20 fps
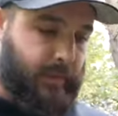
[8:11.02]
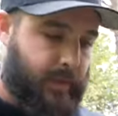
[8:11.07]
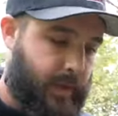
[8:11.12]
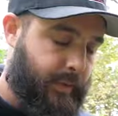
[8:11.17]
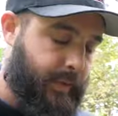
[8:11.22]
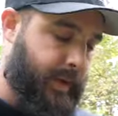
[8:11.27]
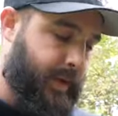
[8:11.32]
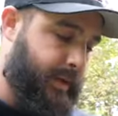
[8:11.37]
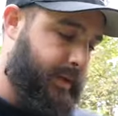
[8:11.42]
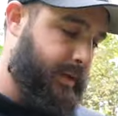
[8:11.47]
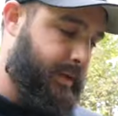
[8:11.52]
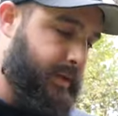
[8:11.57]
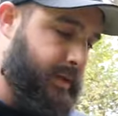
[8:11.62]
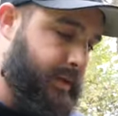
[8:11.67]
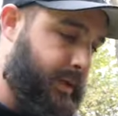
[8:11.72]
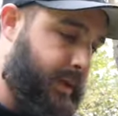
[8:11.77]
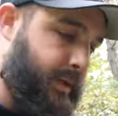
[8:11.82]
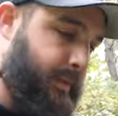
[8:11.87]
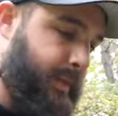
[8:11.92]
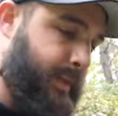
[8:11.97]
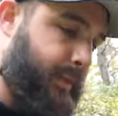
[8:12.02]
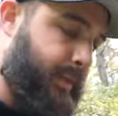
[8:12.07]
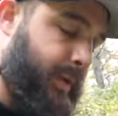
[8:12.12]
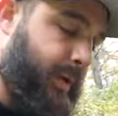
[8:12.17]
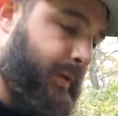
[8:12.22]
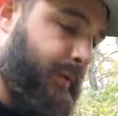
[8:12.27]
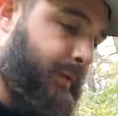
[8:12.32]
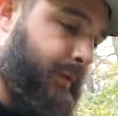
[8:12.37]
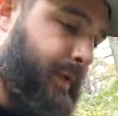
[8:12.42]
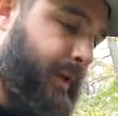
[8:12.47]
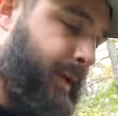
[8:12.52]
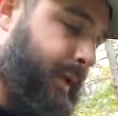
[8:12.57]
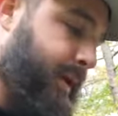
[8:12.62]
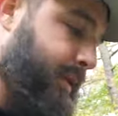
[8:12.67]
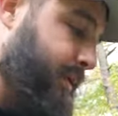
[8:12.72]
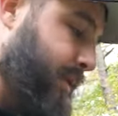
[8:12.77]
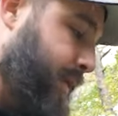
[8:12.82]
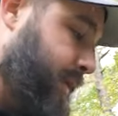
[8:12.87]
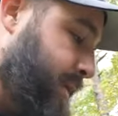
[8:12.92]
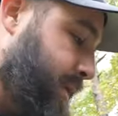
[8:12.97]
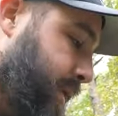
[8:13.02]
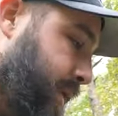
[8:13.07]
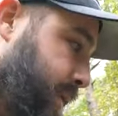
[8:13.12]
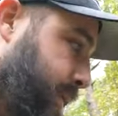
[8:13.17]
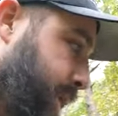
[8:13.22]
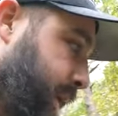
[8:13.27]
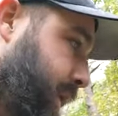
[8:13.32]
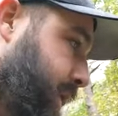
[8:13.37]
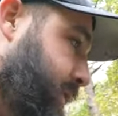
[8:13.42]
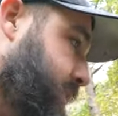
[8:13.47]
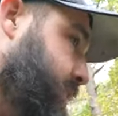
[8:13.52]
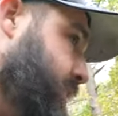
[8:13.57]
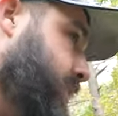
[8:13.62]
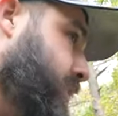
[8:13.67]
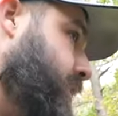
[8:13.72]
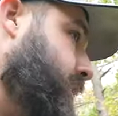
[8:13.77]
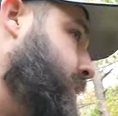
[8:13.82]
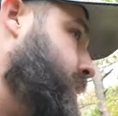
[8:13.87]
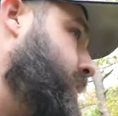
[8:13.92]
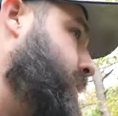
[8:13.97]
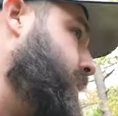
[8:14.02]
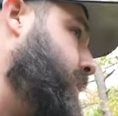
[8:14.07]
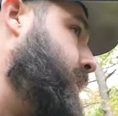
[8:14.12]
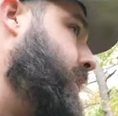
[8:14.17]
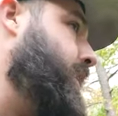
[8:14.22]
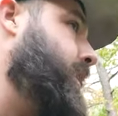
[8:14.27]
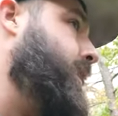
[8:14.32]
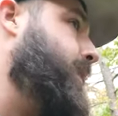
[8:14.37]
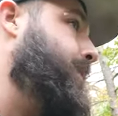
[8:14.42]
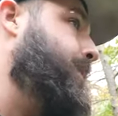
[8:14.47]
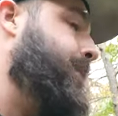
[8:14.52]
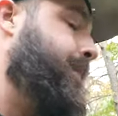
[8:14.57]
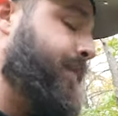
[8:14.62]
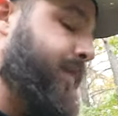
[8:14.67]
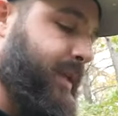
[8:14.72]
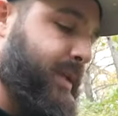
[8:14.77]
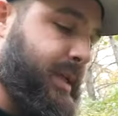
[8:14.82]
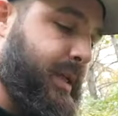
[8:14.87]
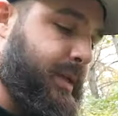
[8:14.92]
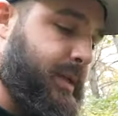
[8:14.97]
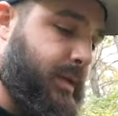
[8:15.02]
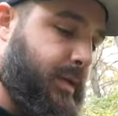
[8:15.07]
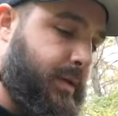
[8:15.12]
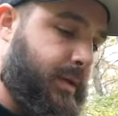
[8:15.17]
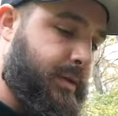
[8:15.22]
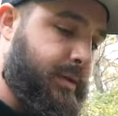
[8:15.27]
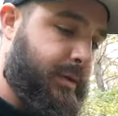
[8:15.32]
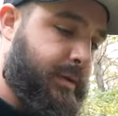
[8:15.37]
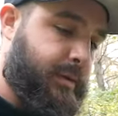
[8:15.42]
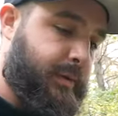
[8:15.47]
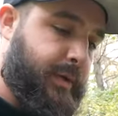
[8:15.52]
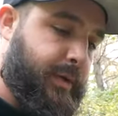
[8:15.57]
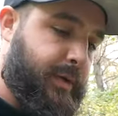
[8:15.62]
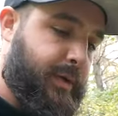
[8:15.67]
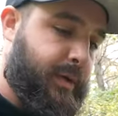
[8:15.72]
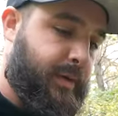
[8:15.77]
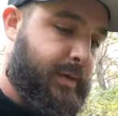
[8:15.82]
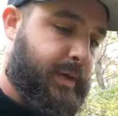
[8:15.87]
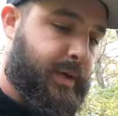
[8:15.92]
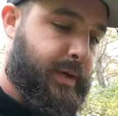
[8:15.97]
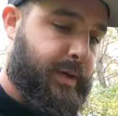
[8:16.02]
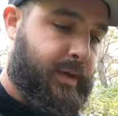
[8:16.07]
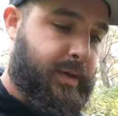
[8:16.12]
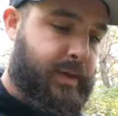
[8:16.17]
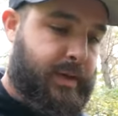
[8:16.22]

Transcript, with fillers: I mean, it could just need to be broke free. That's why I was trying to bang the starter. Um, is that starter still smoking up there?